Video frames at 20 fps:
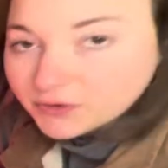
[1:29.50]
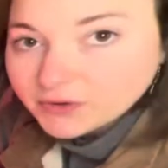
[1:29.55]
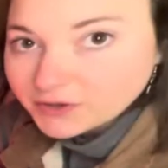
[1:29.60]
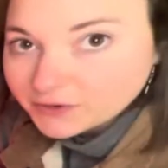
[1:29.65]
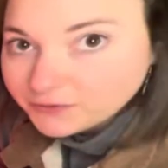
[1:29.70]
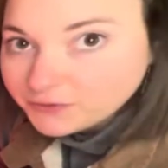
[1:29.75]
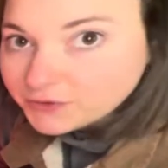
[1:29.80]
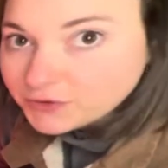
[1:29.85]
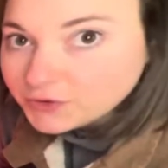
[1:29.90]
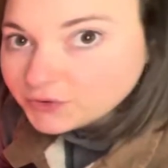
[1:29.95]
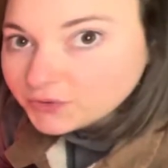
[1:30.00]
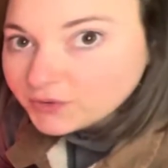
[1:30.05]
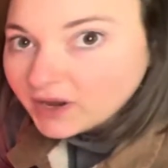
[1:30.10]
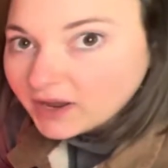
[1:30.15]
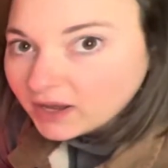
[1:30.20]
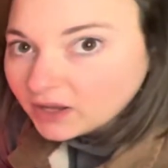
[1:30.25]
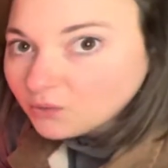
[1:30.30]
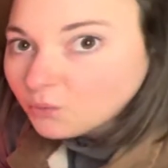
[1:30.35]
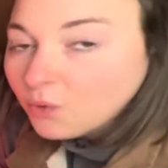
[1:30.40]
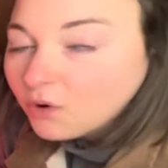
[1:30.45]
the food
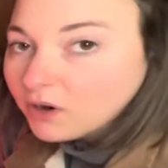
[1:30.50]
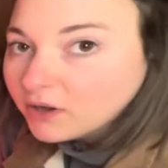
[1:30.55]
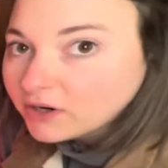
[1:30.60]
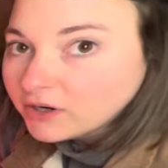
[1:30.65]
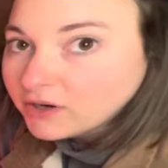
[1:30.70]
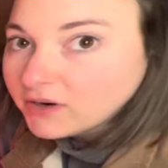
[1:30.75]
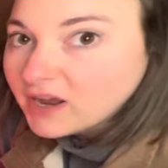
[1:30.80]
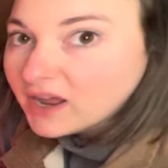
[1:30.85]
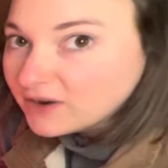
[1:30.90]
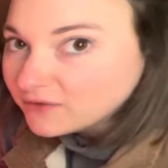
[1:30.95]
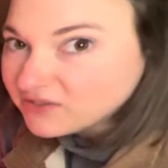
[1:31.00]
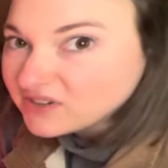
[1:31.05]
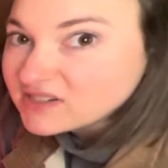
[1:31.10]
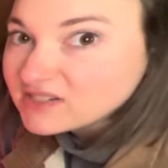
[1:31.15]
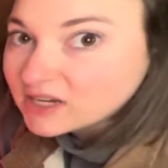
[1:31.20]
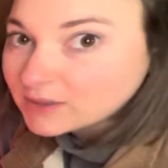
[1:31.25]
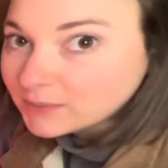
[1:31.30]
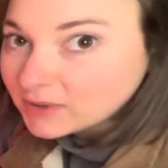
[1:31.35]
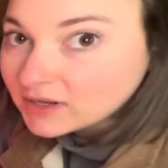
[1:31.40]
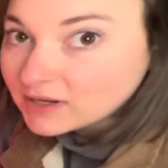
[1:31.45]
and water every
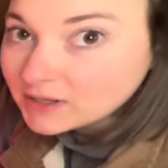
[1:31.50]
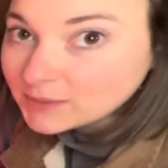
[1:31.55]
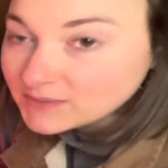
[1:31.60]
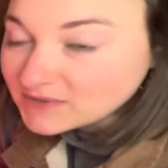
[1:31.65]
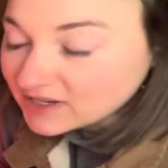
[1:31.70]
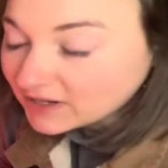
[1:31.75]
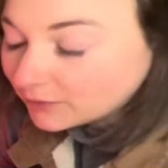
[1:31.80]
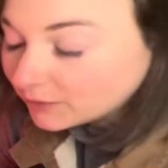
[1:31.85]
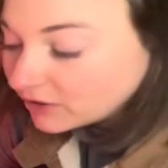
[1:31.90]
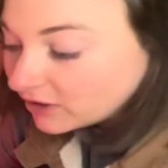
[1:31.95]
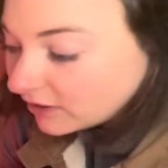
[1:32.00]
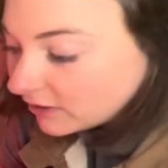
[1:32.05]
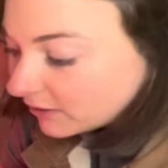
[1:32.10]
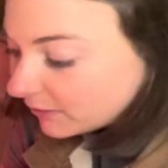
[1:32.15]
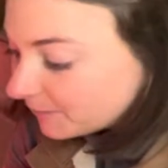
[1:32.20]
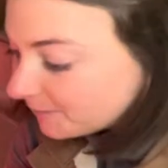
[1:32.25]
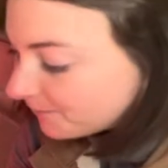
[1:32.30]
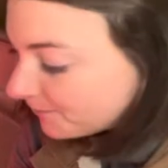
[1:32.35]
time I come down here.